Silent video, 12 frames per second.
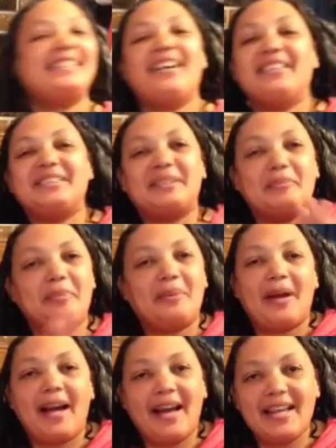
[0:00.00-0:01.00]
here's our
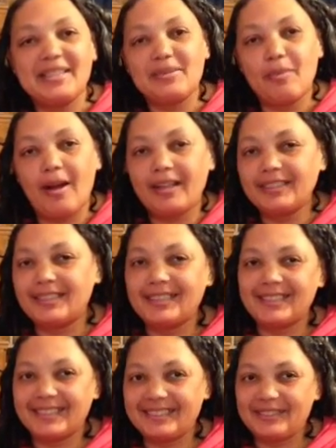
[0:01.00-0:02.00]
surprise
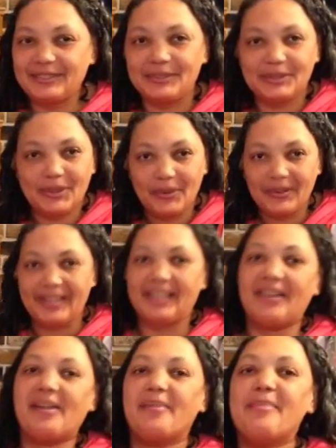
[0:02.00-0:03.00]
Washington
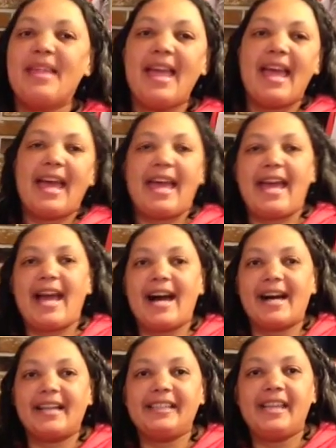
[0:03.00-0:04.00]
tutorial.
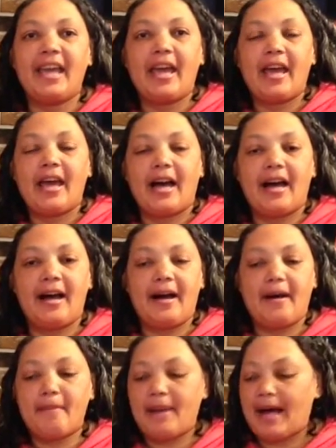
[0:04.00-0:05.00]
And
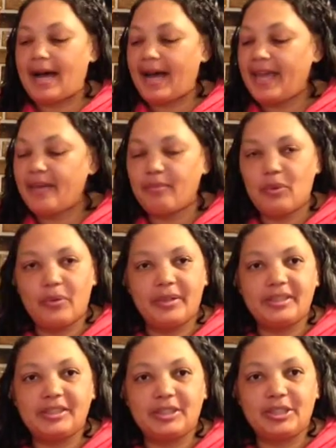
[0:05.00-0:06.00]
I am
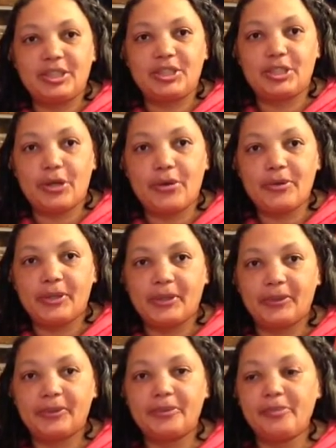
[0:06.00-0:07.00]
going to show
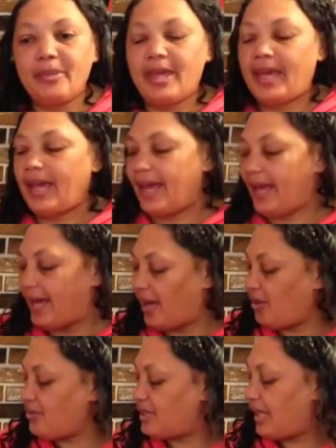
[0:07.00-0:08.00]
you
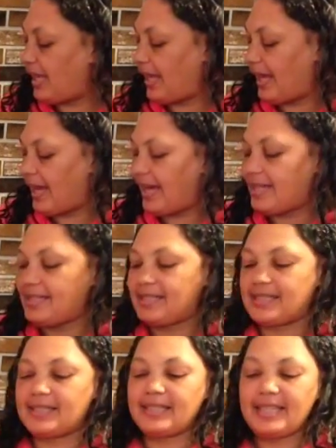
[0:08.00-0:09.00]
how to add
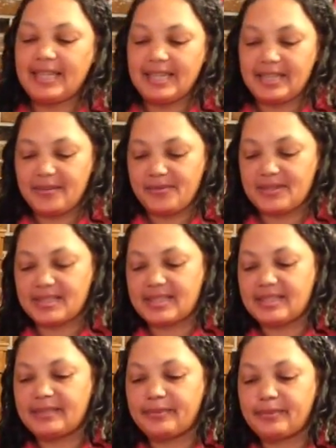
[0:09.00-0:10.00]
sleeves